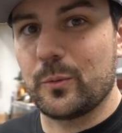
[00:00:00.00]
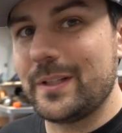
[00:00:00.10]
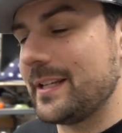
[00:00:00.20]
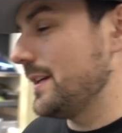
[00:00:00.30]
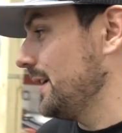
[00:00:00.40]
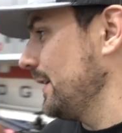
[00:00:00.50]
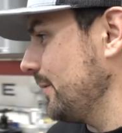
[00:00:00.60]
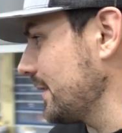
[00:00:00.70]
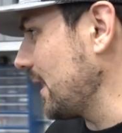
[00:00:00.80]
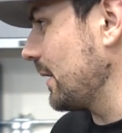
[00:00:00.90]
What
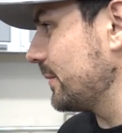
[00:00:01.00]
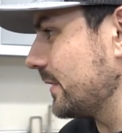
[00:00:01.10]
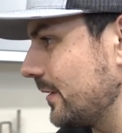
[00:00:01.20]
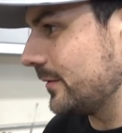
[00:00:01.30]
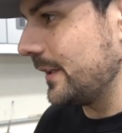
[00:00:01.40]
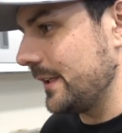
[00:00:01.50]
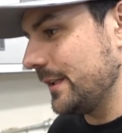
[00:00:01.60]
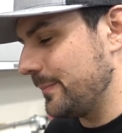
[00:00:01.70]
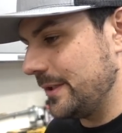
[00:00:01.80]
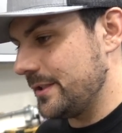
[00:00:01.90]
time is it already?
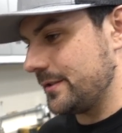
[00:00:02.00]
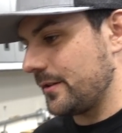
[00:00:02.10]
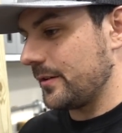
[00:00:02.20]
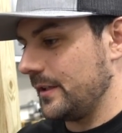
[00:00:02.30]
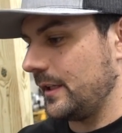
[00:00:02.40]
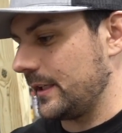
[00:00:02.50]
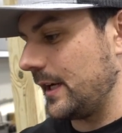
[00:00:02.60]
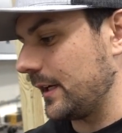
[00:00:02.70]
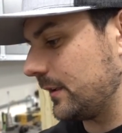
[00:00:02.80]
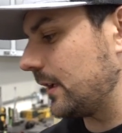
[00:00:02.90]
I bet you it's already like
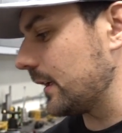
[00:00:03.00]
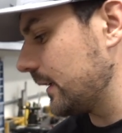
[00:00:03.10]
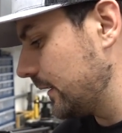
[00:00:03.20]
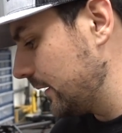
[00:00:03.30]
9 o'clock.